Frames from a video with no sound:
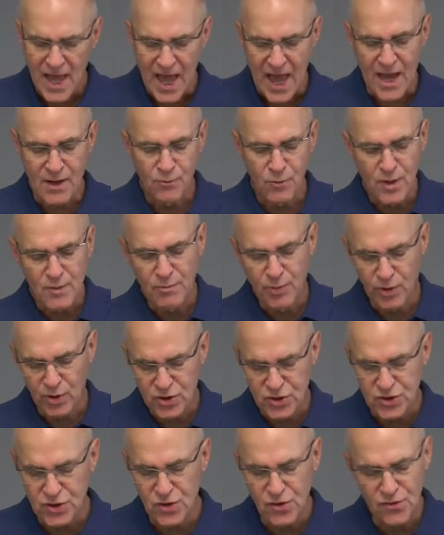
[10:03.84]
And we
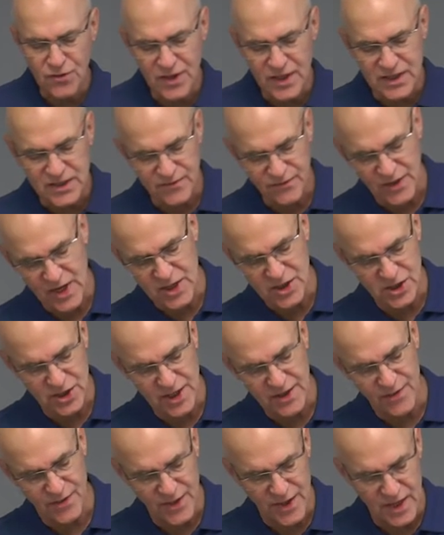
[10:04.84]
pursue these
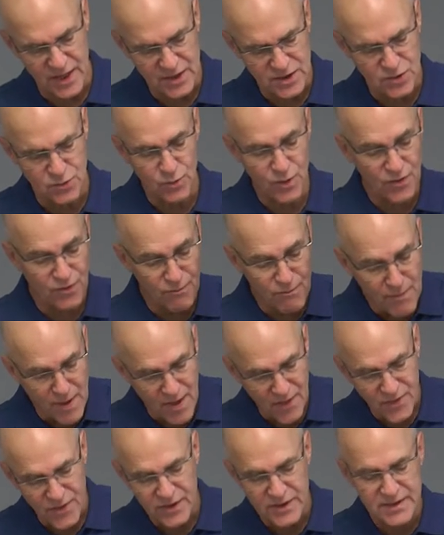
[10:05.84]
fleshly things with
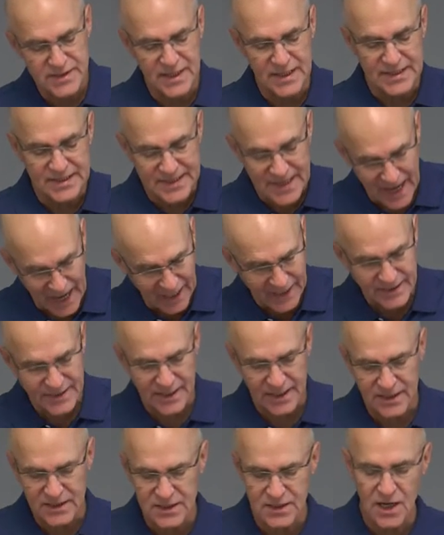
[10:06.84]
methods and
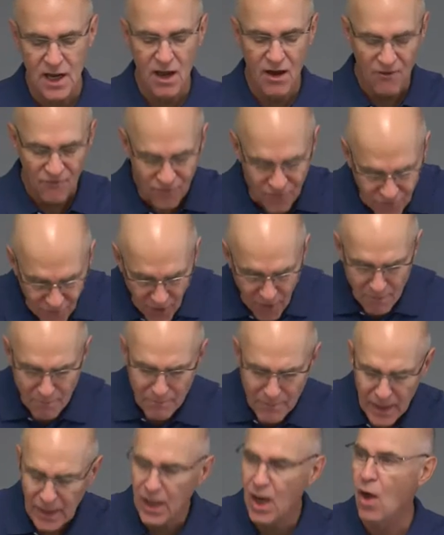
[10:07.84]
tactics
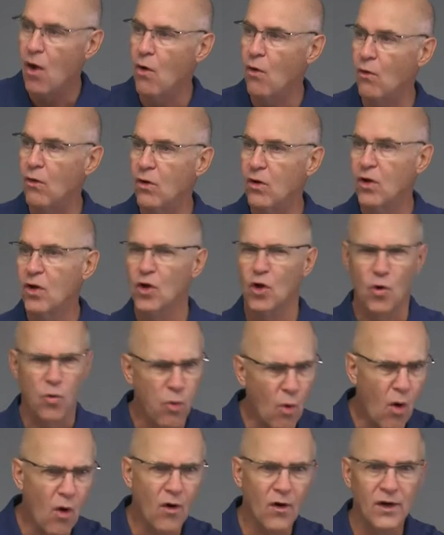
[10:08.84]
from below,
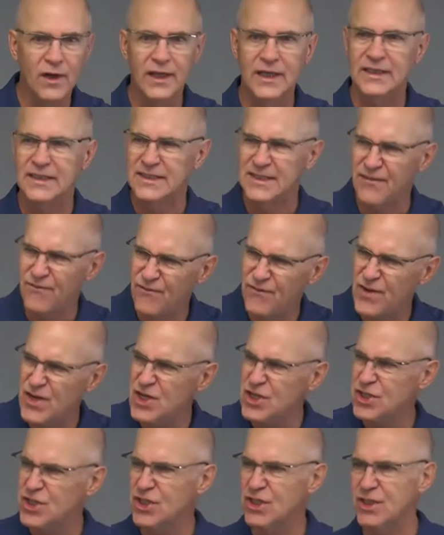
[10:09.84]
quarreling,
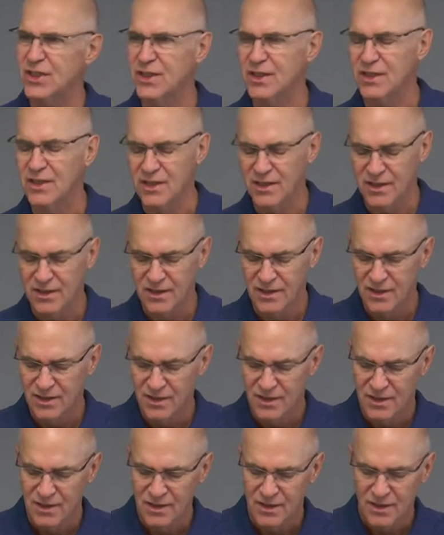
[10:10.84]
division,
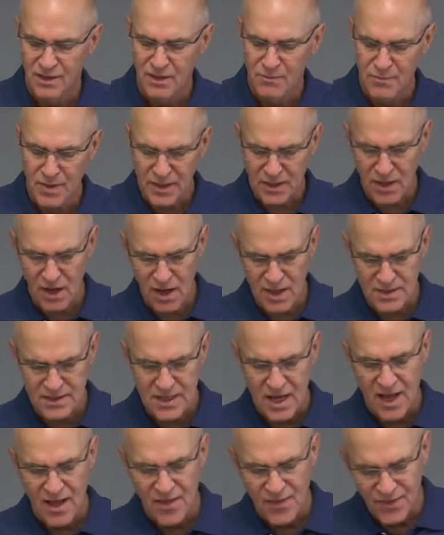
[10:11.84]

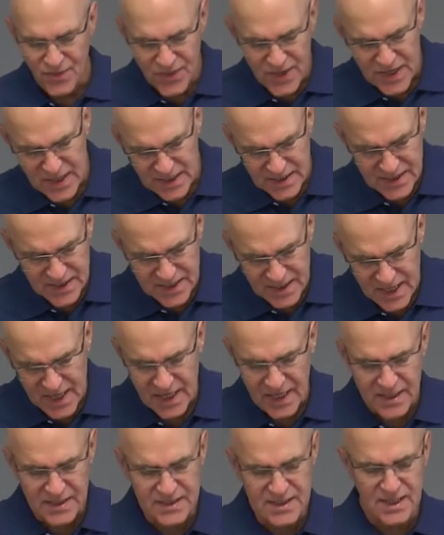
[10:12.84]
because these
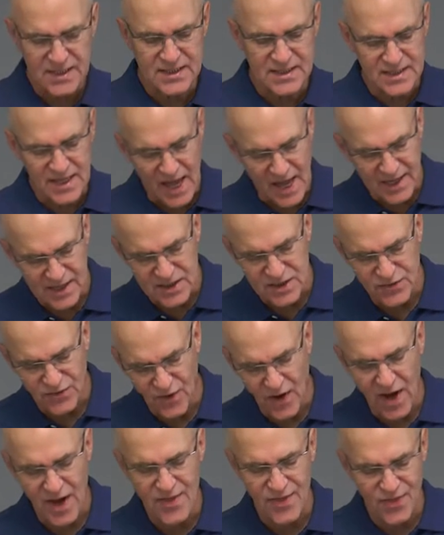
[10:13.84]
things
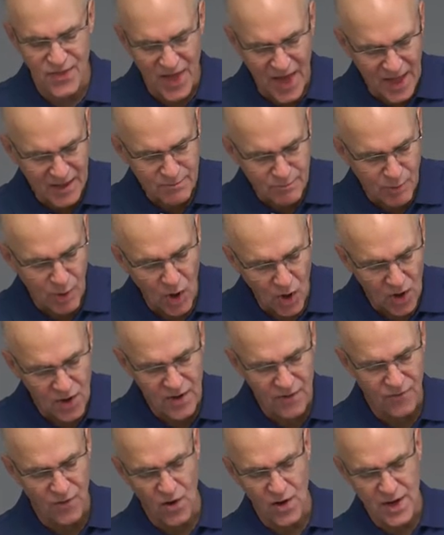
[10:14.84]
satisfy that
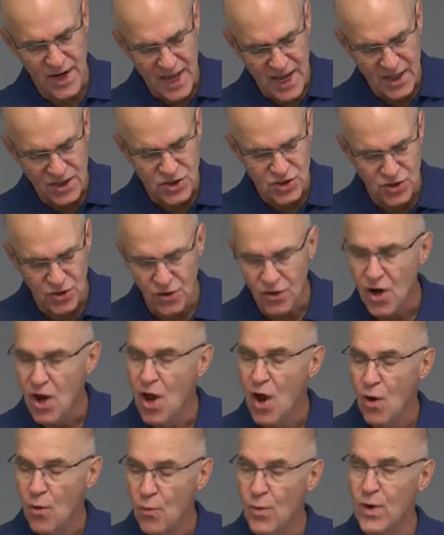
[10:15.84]
part of our nature
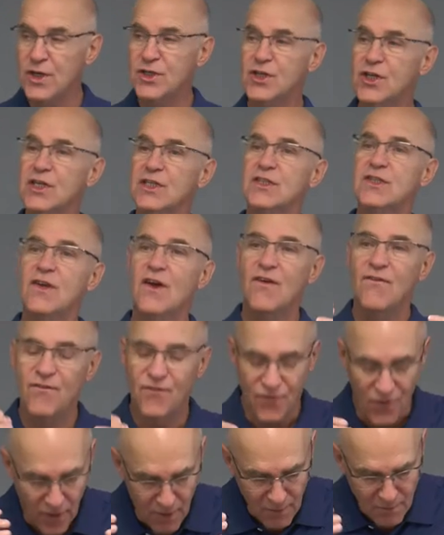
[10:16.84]
which is
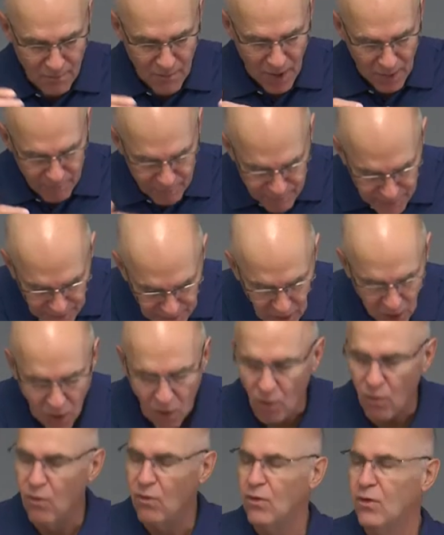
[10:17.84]
from
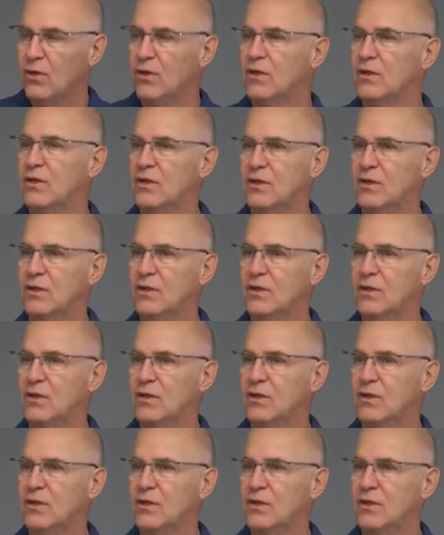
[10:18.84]
below.